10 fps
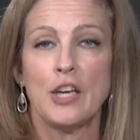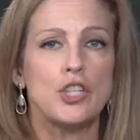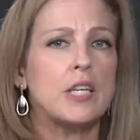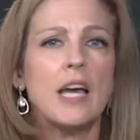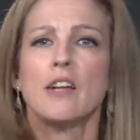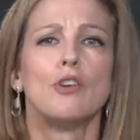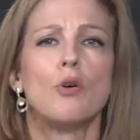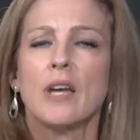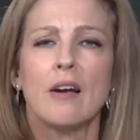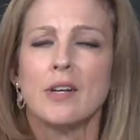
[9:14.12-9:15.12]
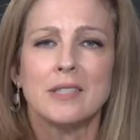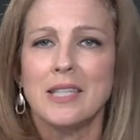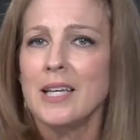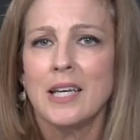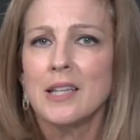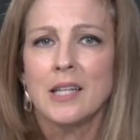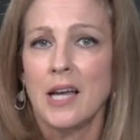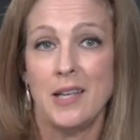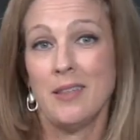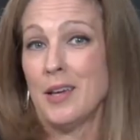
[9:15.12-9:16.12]
She had no guarantee that
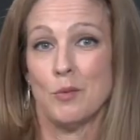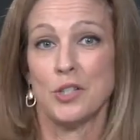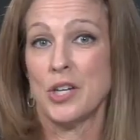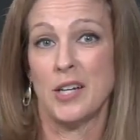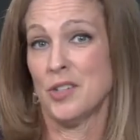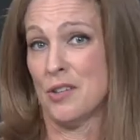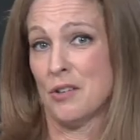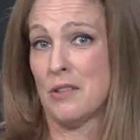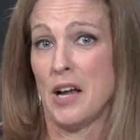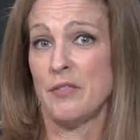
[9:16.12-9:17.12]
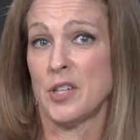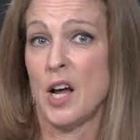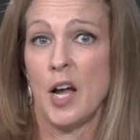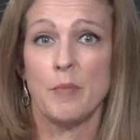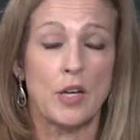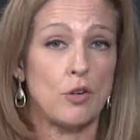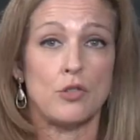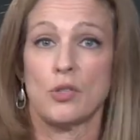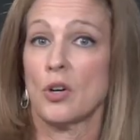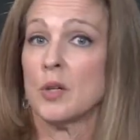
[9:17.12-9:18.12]
anything would change in her lifetime, that her
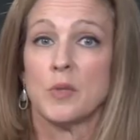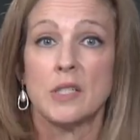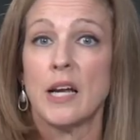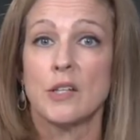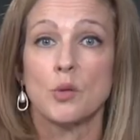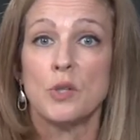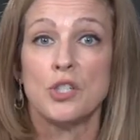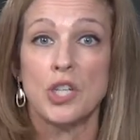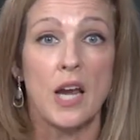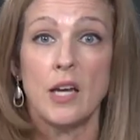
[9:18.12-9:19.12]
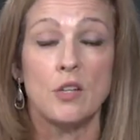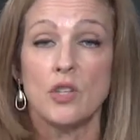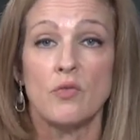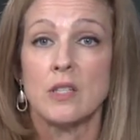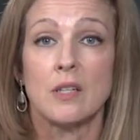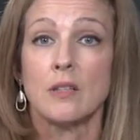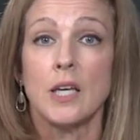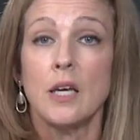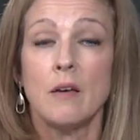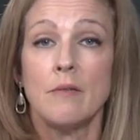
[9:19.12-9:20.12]
circumstance would change
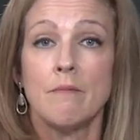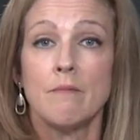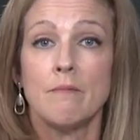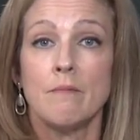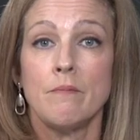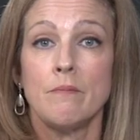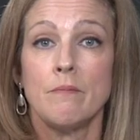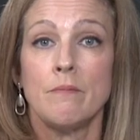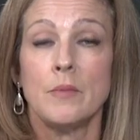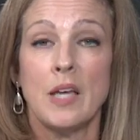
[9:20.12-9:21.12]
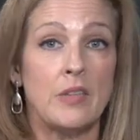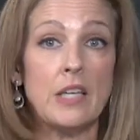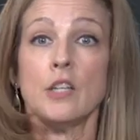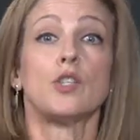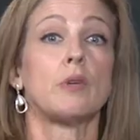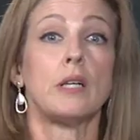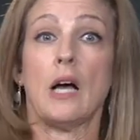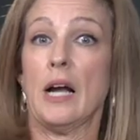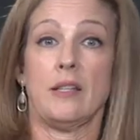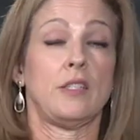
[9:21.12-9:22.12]
physically. The
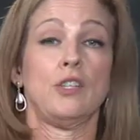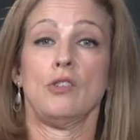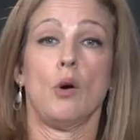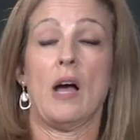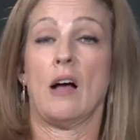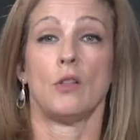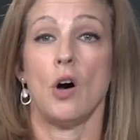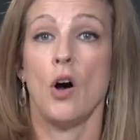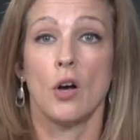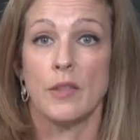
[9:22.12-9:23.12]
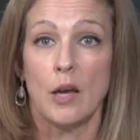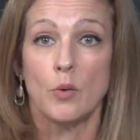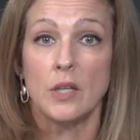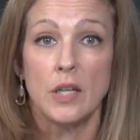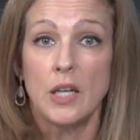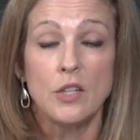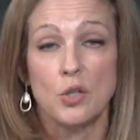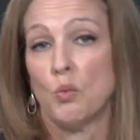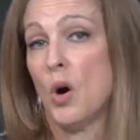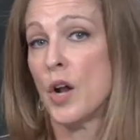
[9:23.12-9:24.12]
Israelites didn't know how long they would need
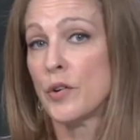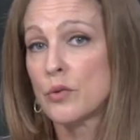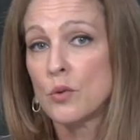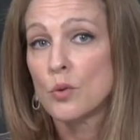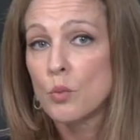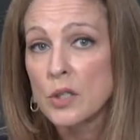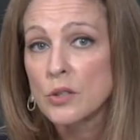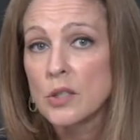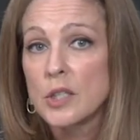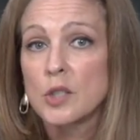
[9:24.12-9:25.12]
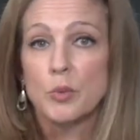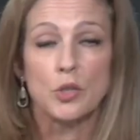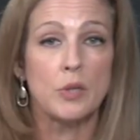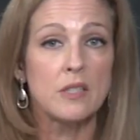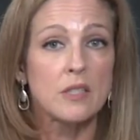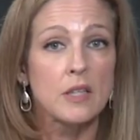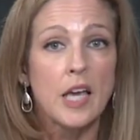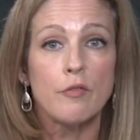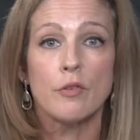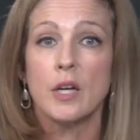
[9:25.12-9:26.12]
to wander through the wilderness between
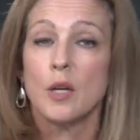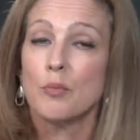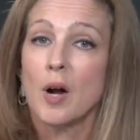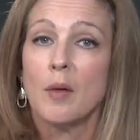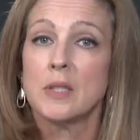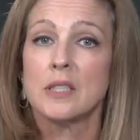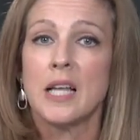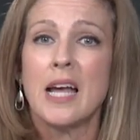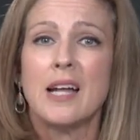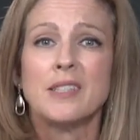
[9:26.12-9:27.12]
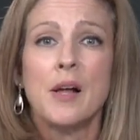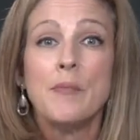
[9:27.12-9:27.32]
slavery and promised land.